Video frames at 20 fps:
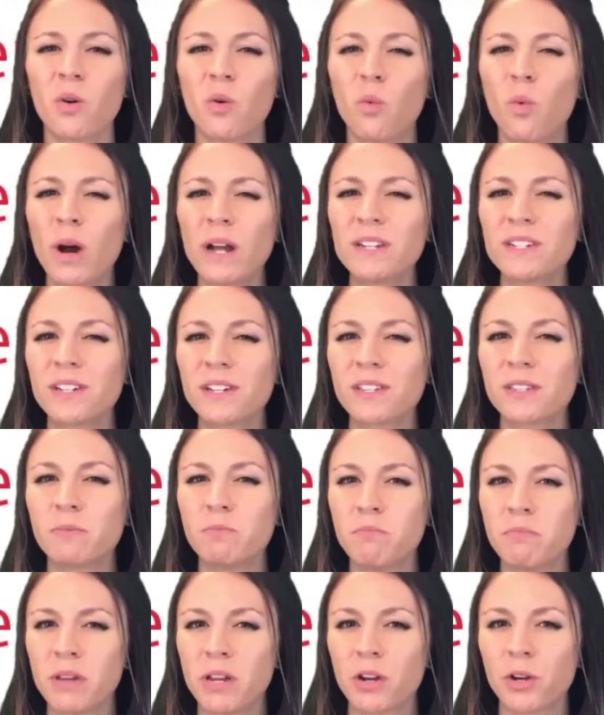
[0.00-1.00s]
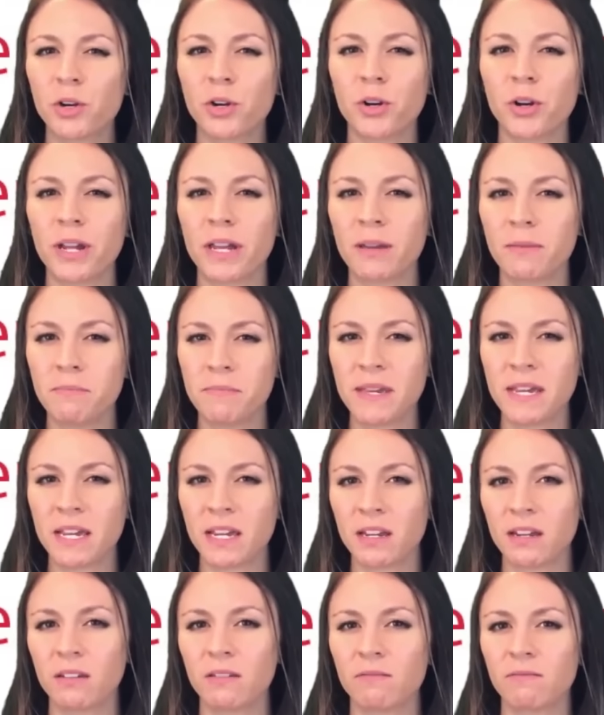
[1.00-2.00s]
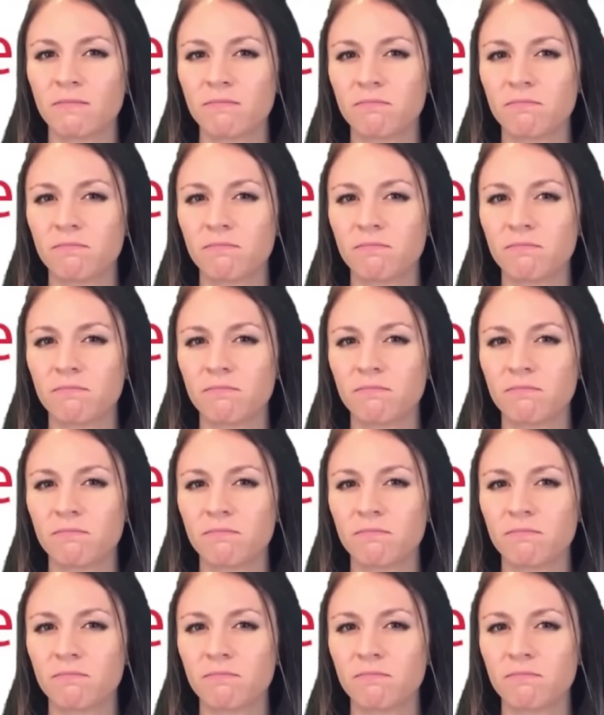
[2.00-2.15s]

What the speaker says: What does mirroring mean?